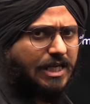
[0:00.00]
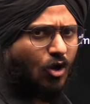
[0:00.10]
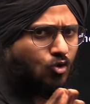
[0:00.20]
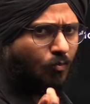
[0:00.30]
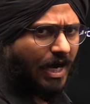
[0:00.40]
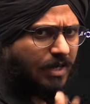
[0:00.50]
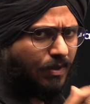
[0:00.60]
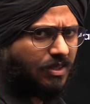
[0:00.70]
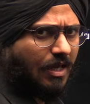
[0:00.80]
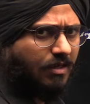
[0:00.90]
Now you might
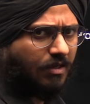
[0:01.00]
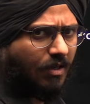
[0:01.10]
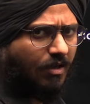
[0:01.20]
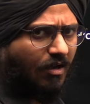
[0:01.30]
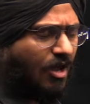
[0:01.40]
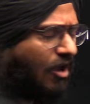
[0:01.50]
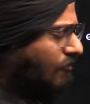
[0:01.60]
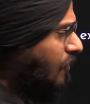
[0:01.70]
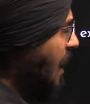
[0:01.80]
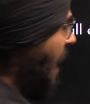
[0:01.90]
be thinking,
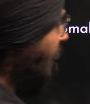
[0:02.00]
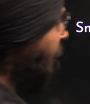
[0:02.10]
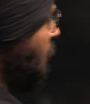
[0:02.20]
we have